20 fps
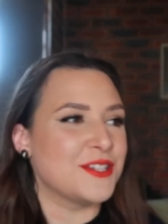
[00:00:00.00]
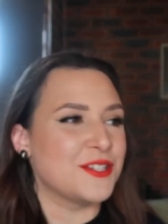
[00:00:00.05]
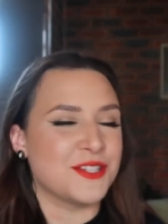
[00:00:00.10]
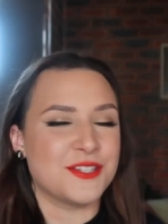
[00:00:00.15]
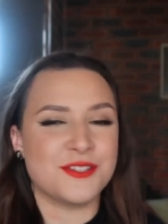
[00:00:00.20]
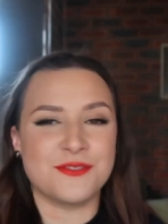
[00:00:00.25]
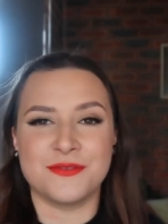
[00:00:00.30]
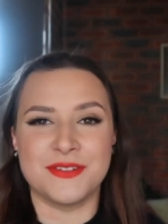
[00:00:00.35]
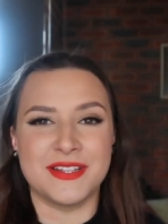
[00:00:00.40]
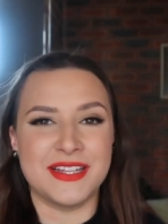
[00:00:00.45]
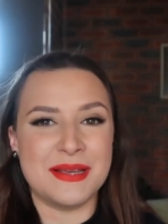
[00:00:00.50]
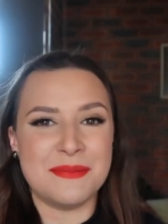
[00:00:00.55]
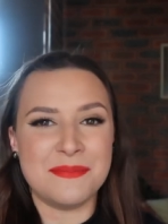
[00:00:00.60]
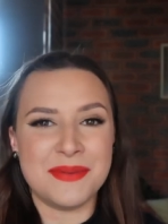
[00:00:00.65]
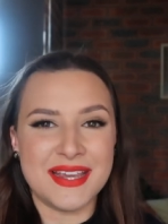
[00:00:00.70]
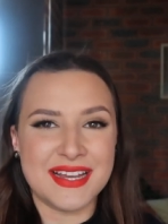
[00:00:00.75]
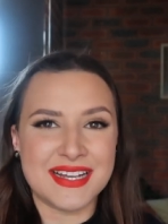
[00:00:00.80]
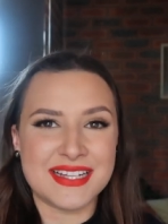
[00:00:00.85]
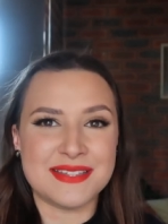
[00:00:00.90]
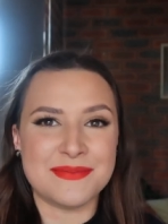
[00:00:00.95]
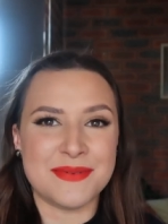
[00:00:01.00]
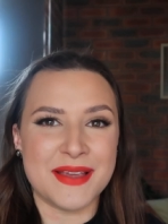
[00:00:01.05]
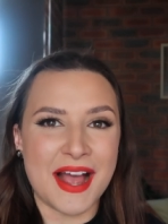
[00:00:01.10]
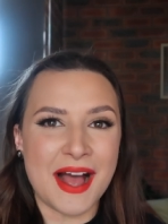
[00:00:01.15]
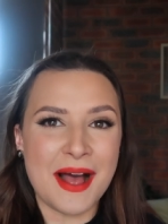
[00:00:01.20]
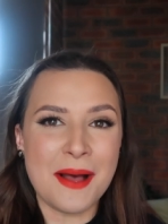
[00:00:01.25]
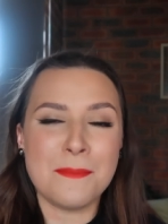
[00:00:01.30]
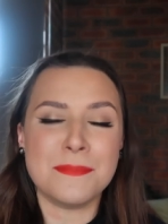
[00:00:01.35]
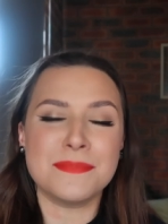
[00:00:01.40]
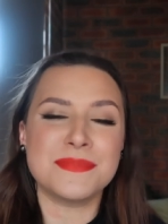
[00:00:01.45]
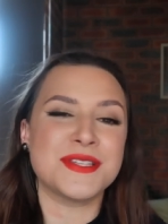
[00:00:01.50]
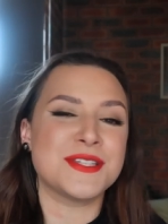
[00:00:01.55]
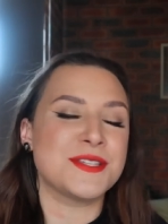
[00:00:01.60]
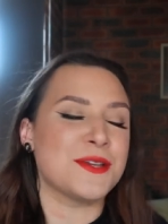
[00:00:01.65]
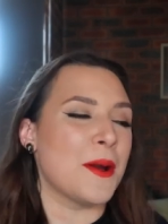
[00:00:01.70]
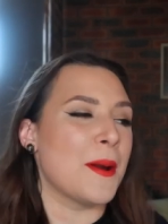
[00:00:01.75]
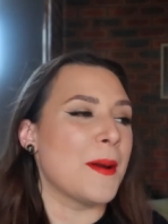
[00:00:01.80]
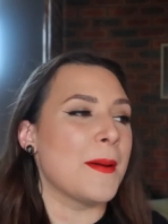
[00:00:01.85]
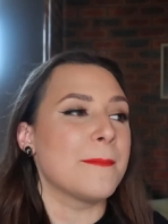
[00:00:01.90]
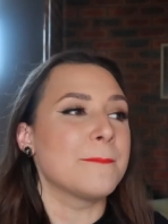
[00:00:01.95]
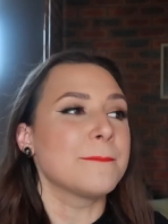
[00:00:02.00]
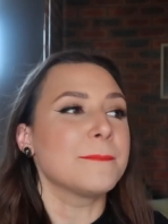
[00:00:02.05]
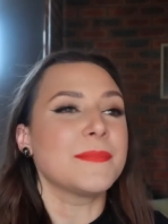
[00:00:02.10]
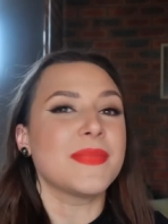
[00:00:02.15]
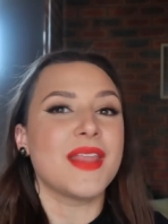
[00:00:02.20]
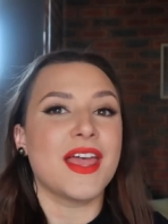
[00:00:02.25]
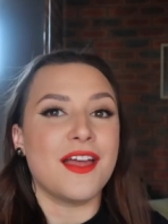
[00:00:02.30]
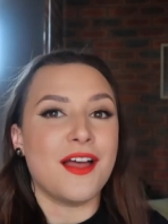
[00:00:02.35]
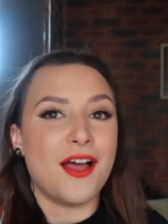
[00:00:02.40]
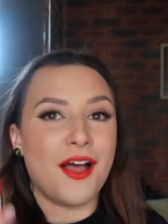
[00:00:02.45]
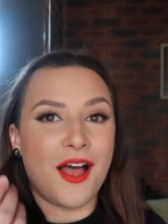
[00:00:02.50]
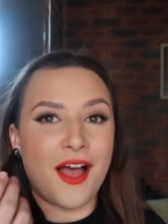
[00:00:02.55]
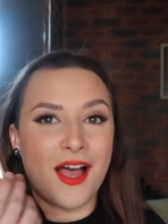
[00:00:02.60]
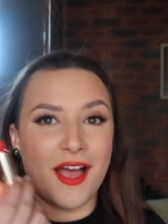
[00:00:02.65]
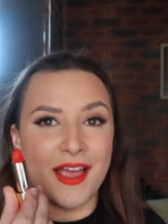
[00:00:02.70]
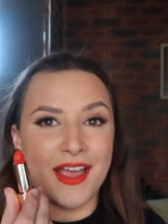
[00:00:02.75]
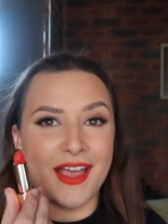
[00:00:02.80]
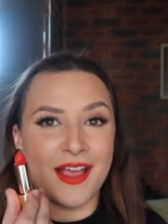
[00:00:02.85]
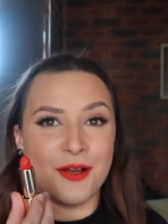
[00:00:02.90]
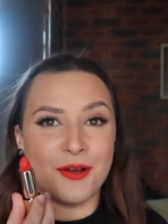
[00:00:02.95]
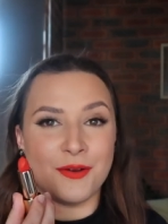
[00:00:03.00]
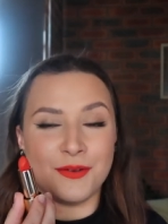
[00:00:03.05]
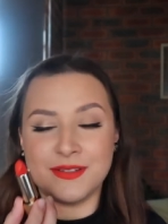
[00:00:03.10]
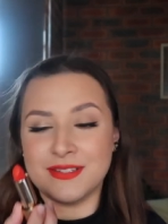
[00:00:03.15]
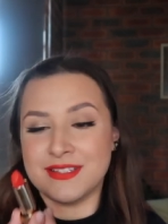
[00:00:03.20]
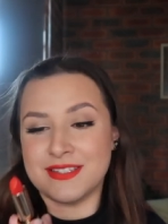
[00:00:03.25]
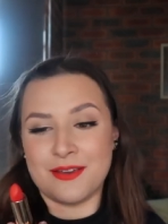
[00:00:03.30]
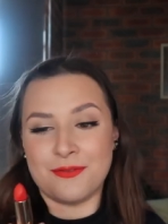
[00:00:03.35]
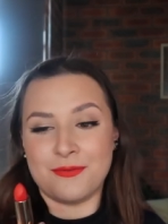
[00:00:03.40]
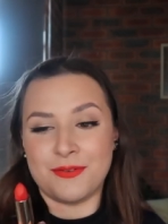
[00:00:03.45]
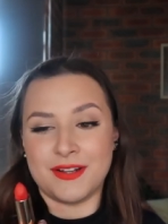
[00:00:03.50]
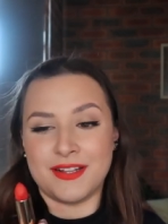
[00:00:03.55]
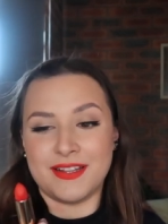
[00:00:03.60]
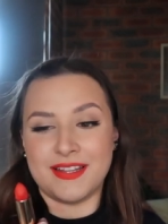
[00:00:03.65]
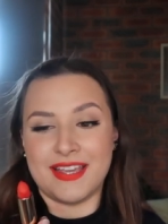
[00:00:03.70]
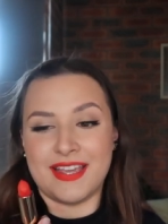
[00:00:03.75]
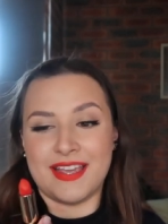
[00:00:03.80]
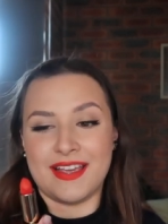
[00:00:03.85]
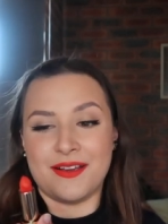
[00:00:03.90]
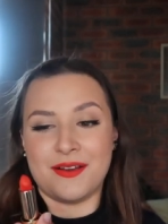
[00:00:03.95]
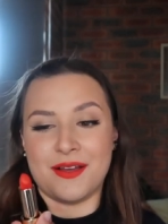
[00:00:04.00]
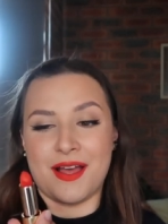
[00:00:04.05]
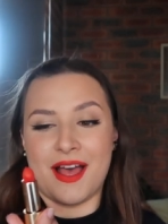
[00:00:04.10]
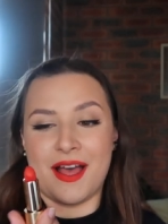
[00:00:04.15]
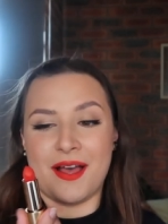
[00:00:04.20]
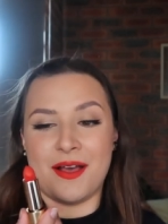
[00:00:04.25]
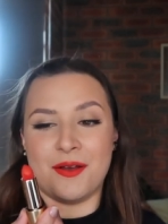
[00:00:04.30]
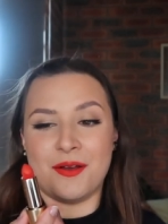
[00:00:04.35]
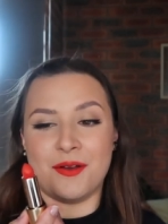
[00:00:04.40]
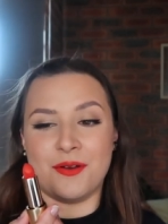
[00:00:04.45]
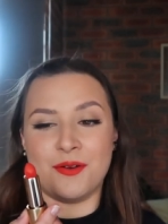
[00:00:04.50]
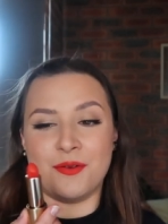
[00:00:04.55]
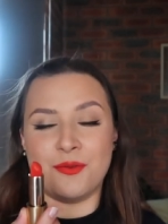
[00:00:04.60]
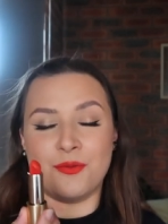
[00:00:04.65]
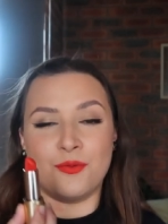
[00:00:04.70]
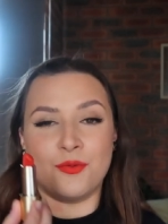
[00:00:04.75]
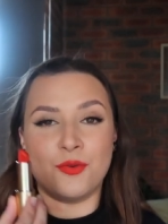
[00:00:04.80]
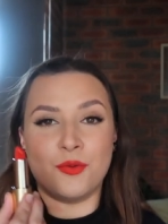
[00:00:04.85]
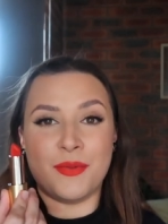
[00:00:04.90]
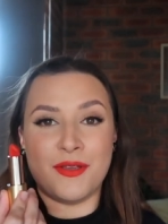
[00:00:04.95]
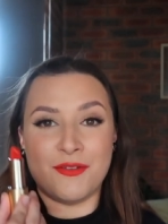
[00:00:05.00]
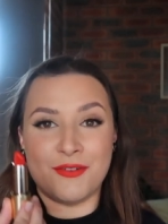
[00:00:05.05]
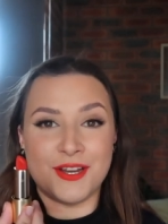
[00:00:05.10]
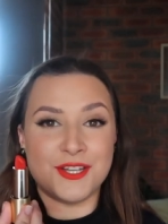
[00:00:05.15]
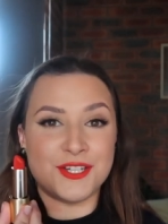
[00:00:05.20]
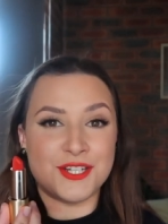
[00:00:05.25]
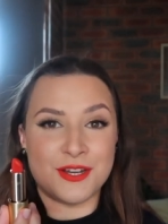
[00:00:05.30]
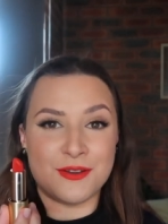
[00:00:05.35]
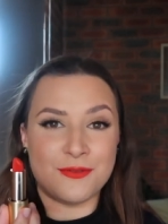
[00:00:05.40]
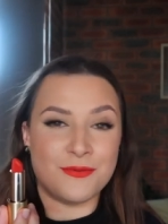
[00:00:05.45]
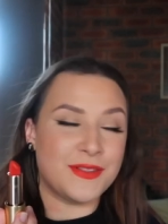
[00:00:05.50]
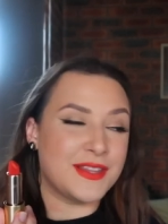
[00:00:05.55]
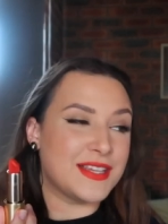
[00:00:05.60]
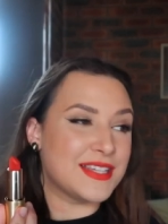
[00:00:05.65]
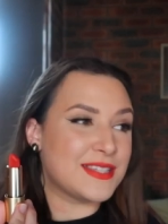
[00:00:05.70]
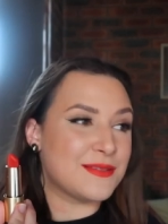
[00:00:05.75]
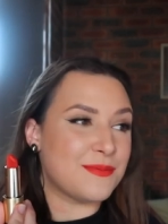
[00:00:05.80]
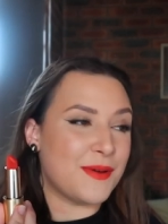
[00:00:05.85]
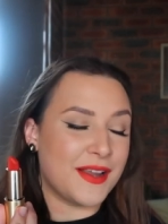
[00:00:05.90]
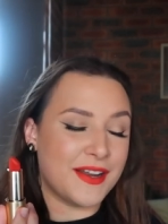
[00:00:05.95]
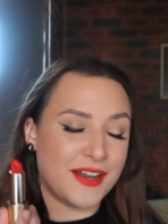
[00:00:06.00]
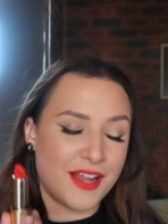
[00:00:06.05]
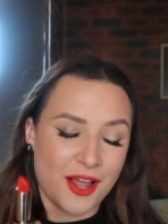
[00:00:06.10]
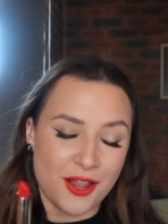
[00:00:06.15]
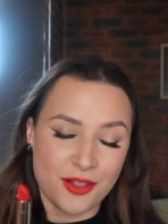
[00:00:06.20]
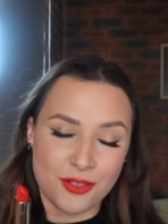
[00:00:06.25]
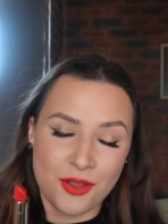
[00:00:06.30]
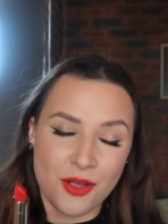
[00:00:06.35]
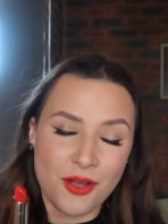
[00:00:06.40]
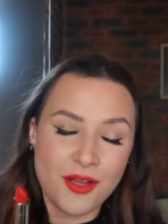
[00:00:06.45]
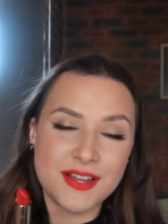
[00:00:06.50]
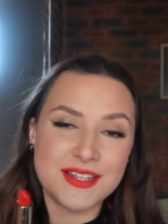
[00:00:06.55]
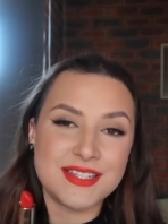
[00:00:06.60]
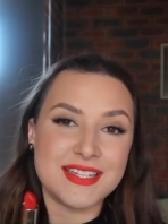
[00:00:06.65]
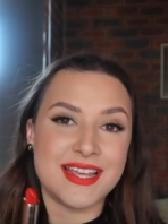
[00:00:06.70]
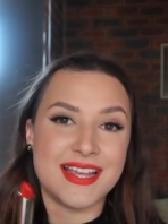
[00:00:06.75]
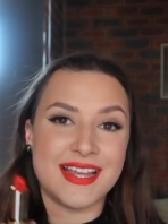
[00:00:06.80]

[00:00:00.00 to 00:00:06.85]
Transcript: It just really picks me up. So I definitely will be reaching for this one a lot.